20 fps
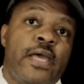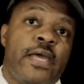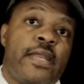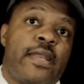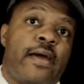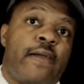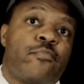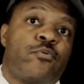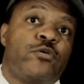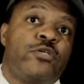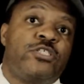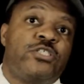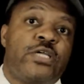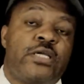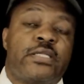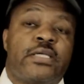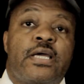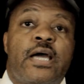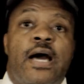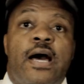and I
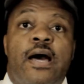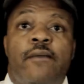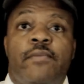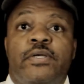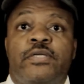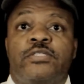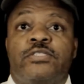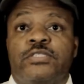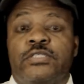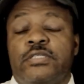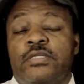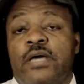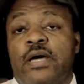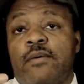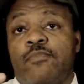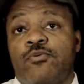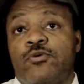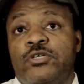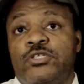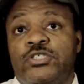appreciate the comments, and I
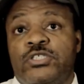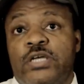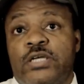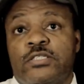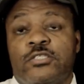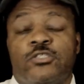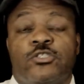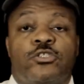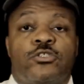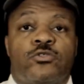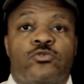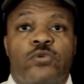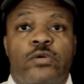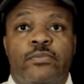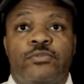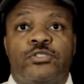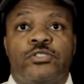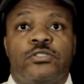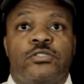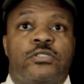appreciate the
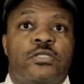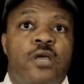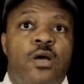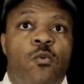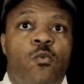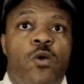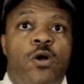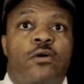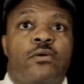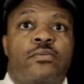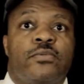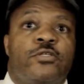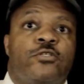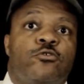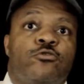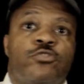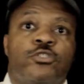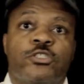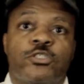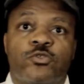subscriptions, and I welcome the
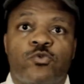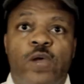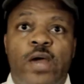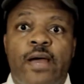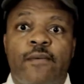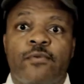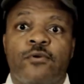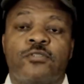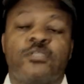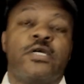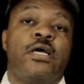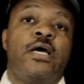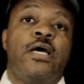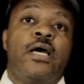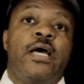new subscribers.